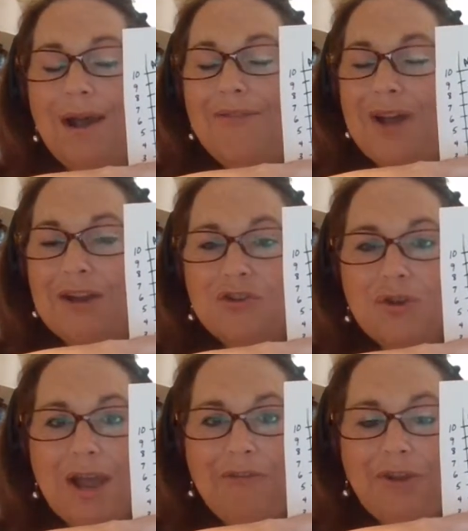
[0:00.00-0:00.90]
I've got
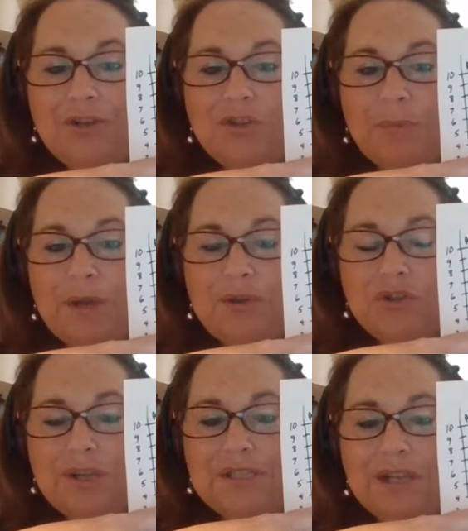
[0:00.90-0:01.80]
traffic, so my
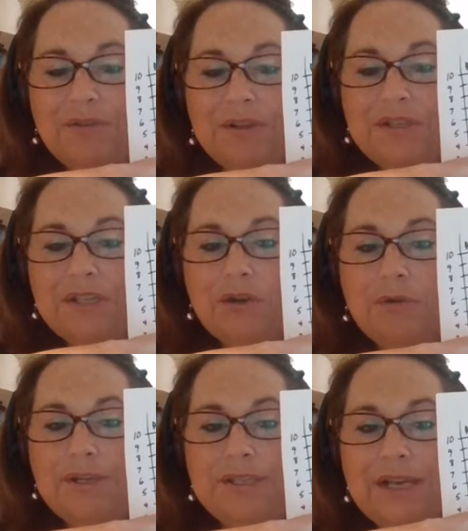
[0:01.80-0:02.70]
stress level is
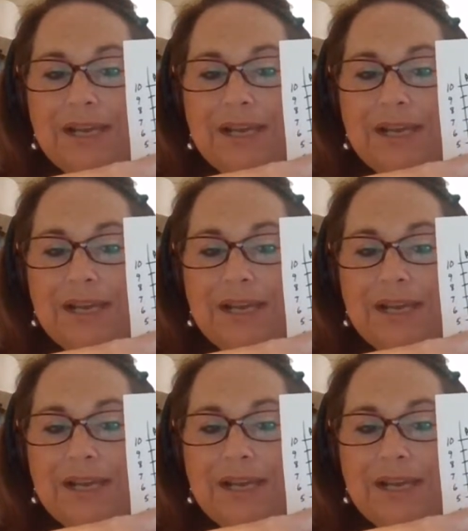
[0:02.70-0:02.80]
increasing.